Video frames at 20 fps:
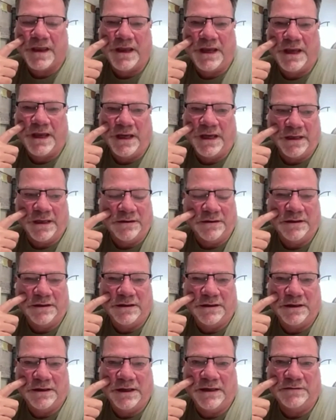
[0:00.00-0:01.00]
And
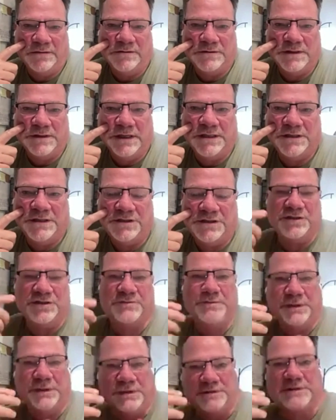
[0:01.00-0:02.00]
it had
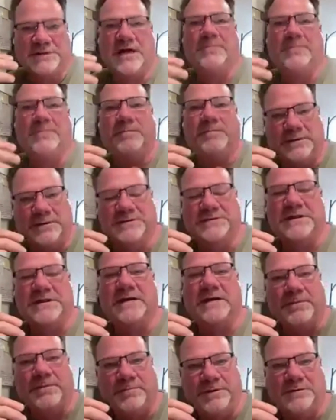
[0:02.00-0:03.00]
just built up and built
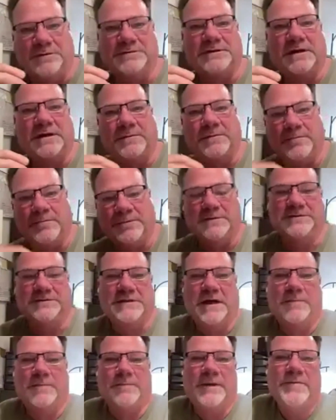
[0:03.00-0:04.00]
up and built up and
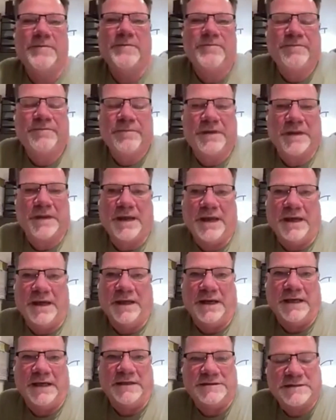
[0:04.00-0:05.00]
built up.
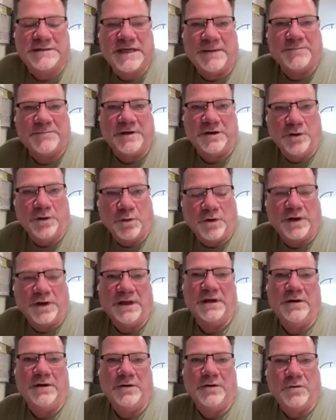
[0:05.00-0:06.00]
And I just kept
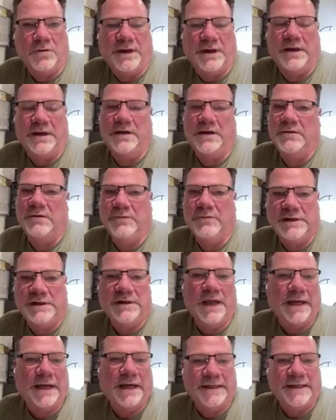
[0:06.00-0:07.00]
ignoring it, ignoring it.
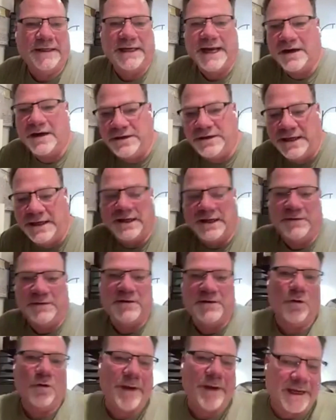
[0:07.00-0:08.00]
I'd get out of debt,
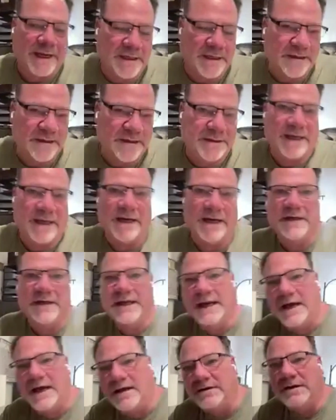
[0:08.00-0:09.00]
I'd go back into debt, I'd
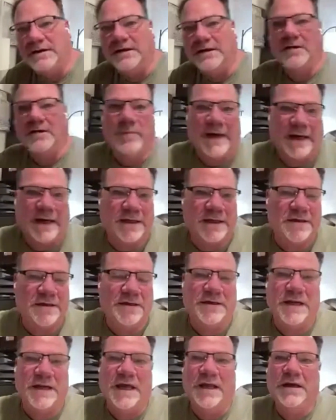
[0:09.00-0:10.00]
get out of debt, go back
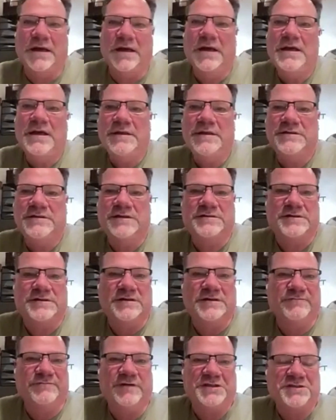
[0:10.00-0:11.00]
into debt, just
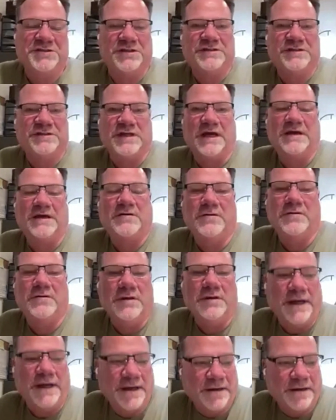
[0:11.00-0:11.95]
this vicious cycle.